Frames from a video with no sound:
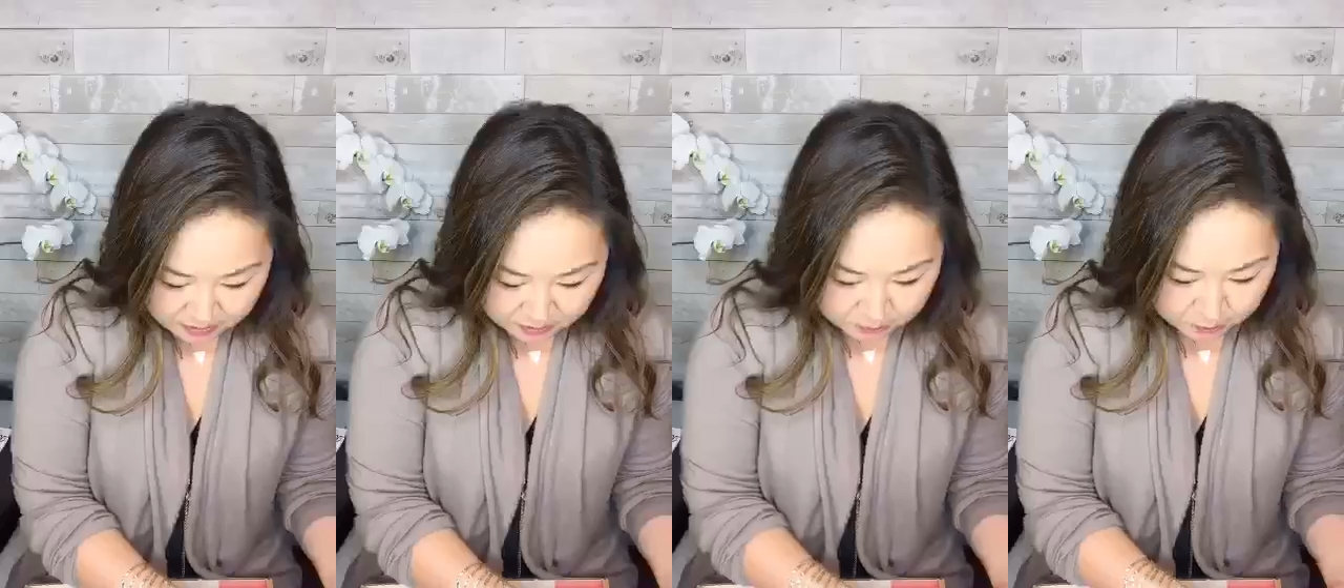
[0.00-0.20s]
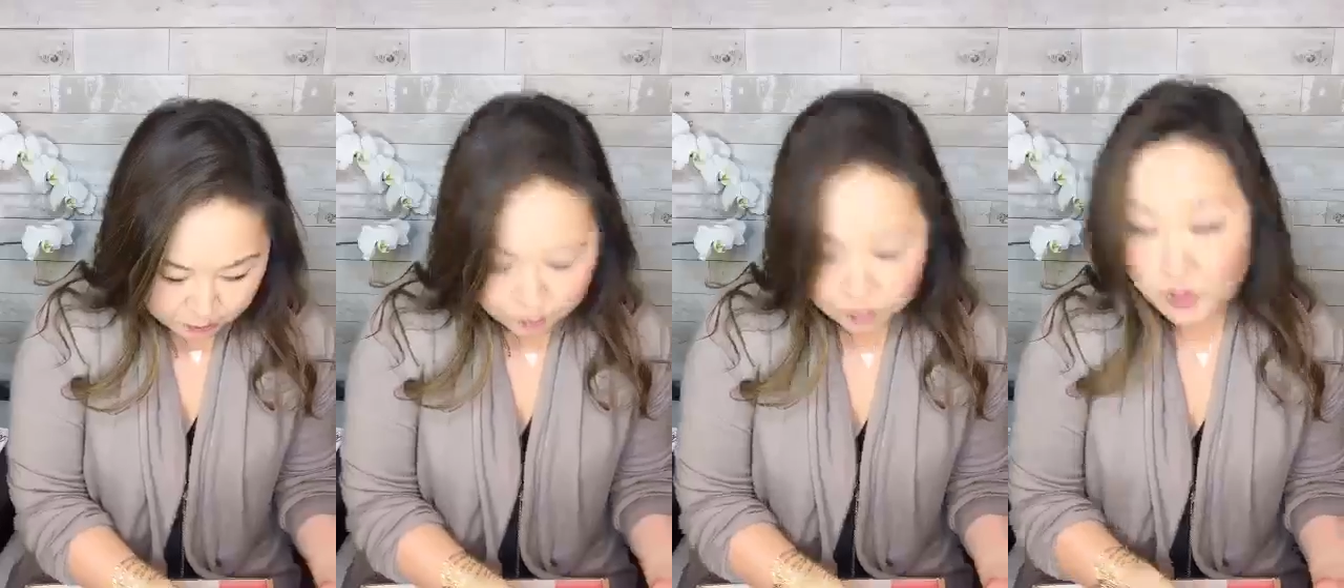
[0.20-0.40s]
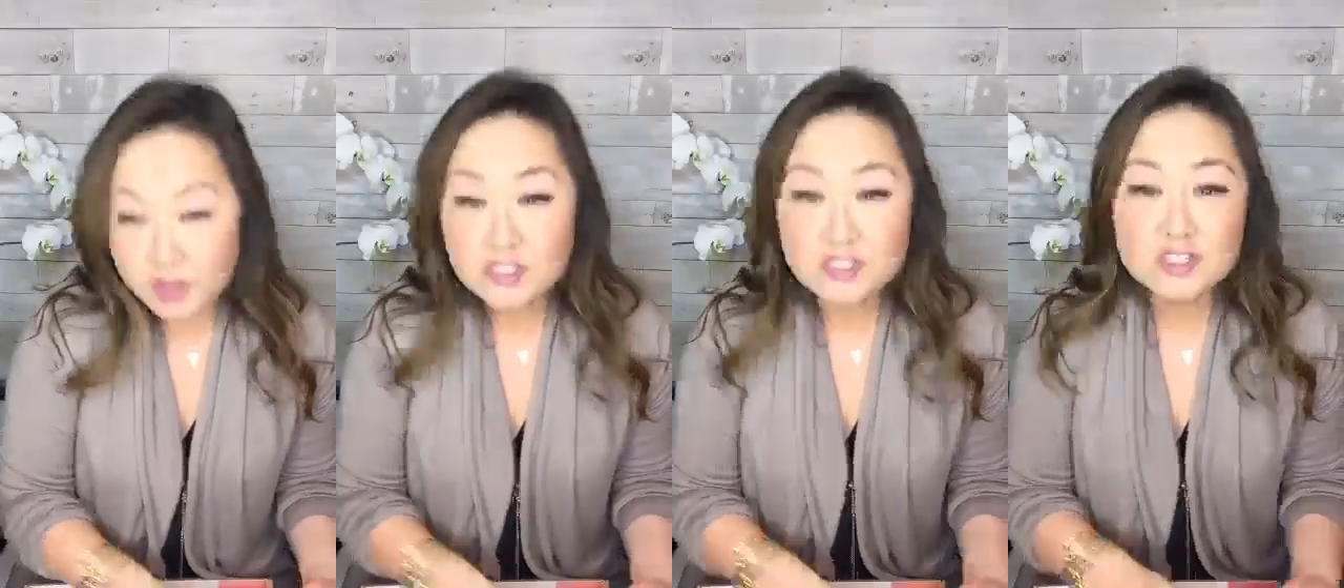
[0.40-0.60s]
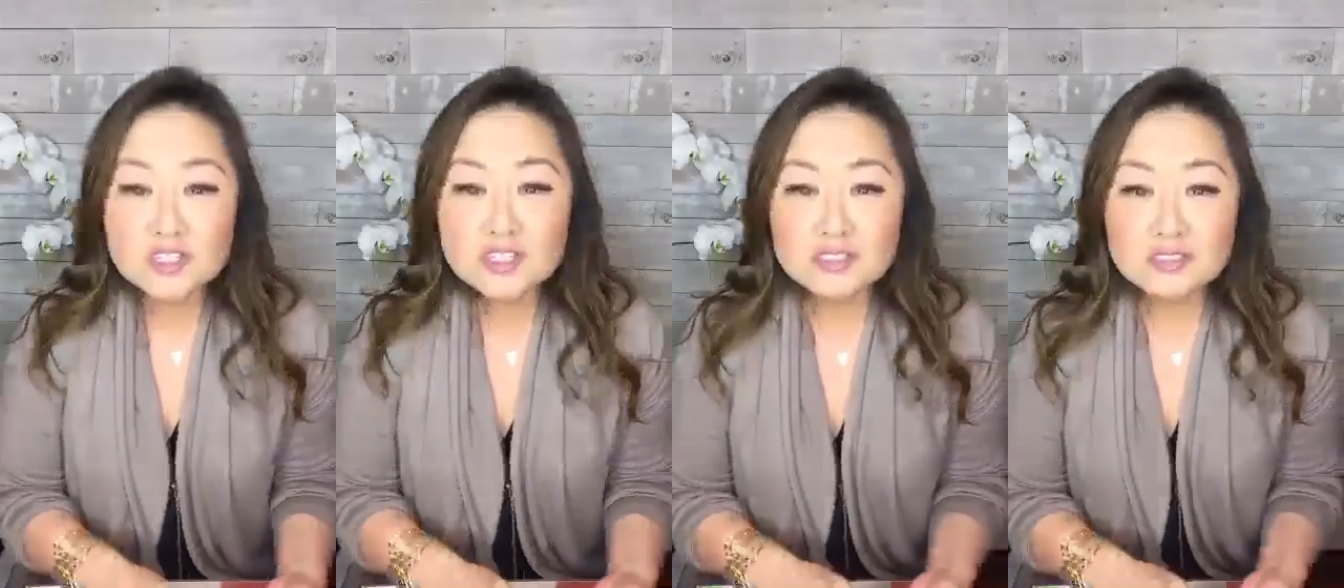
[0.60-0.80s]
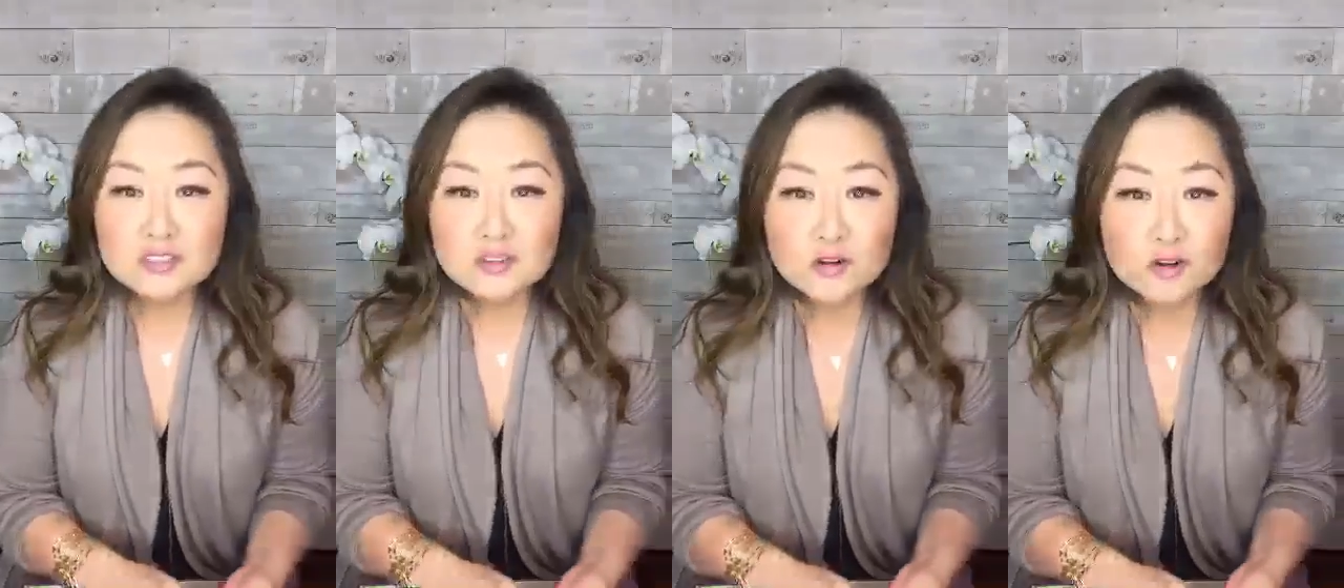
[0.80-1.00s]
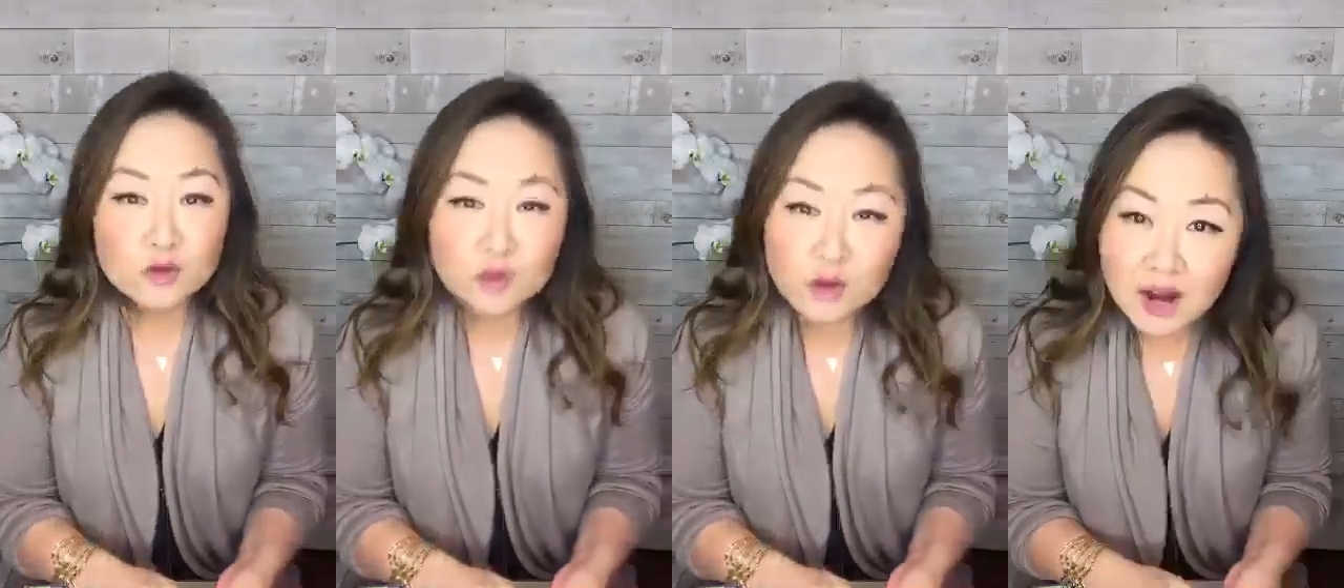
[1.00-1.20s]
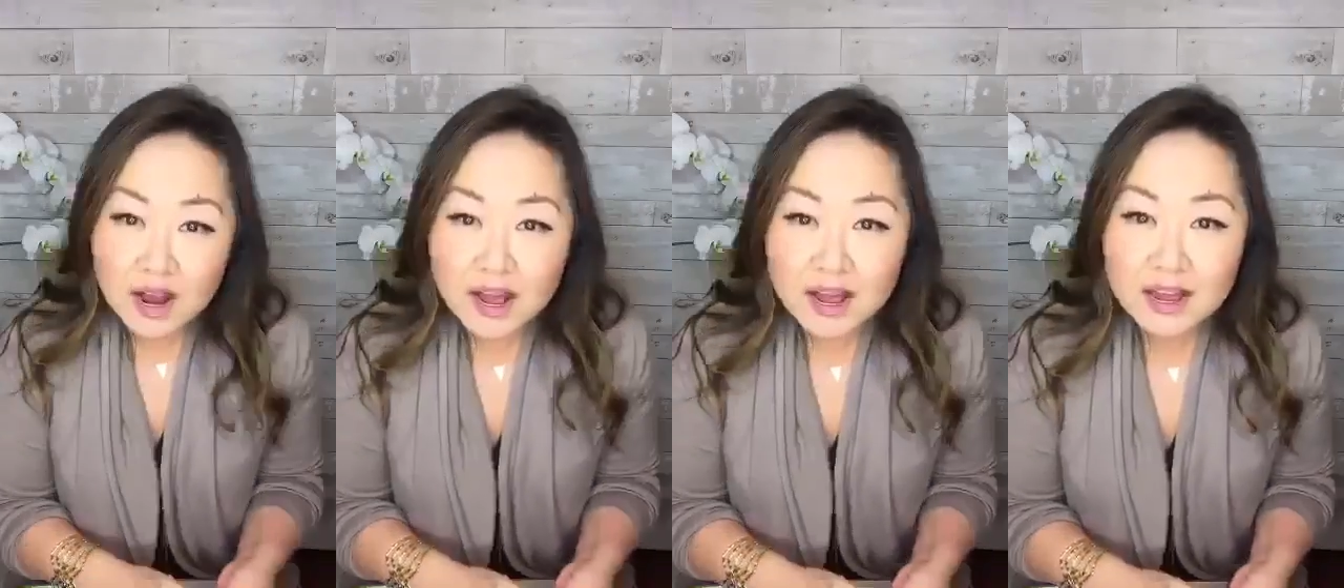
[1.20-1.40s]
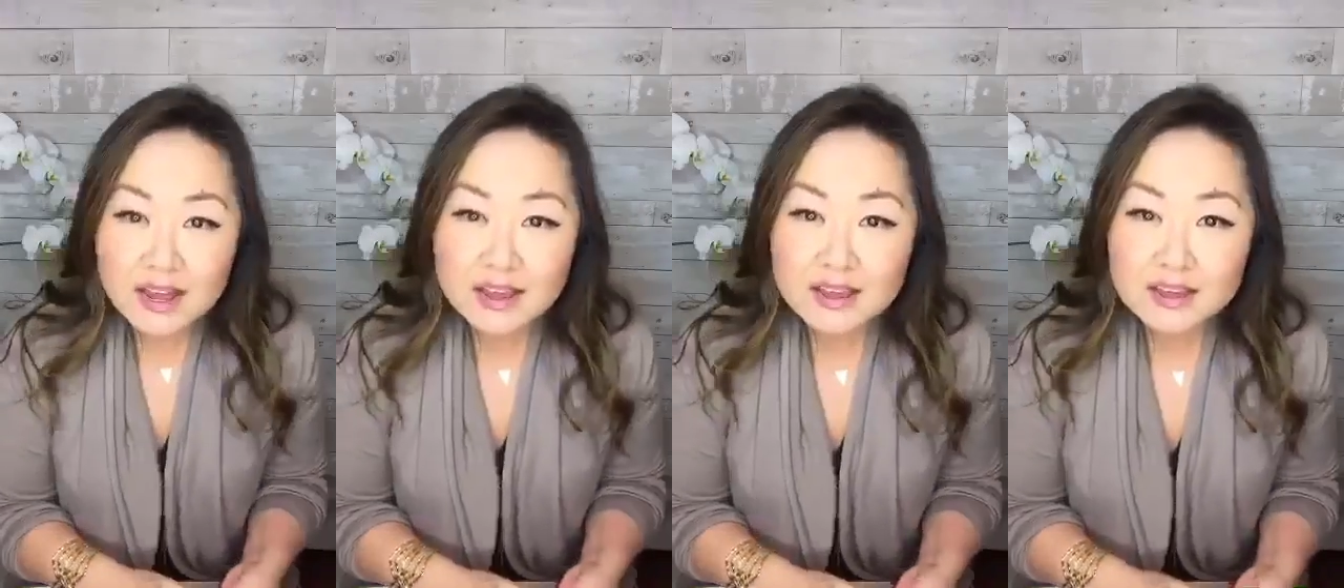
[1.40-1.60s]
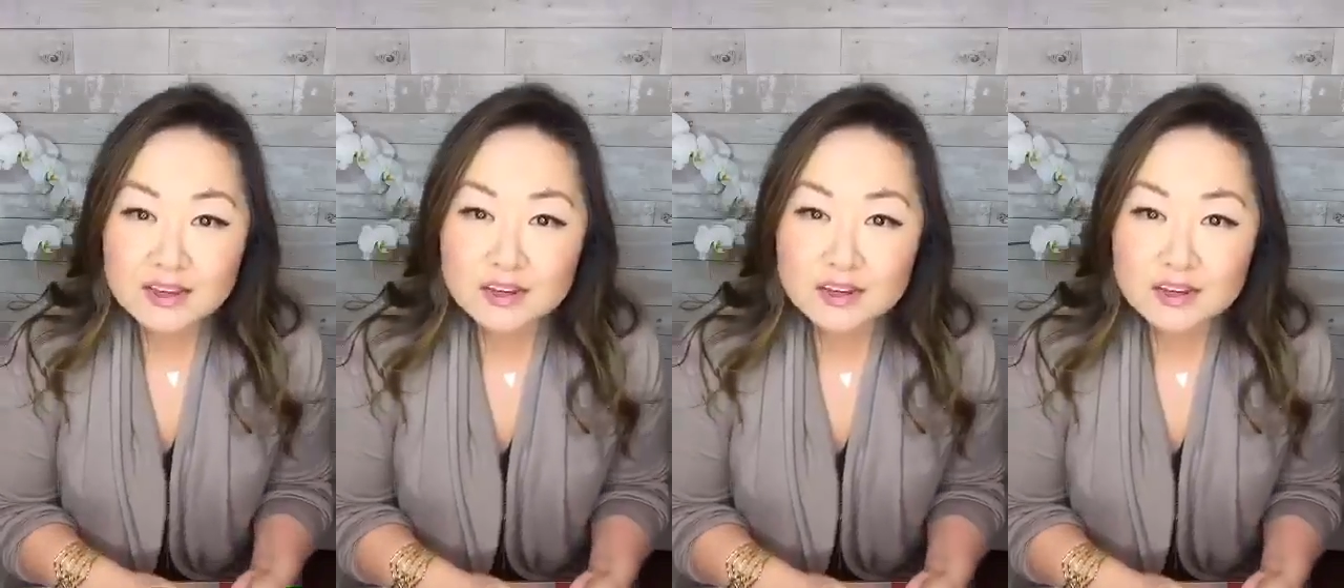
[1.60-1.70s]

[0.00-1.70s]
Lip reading: if a brush could cry,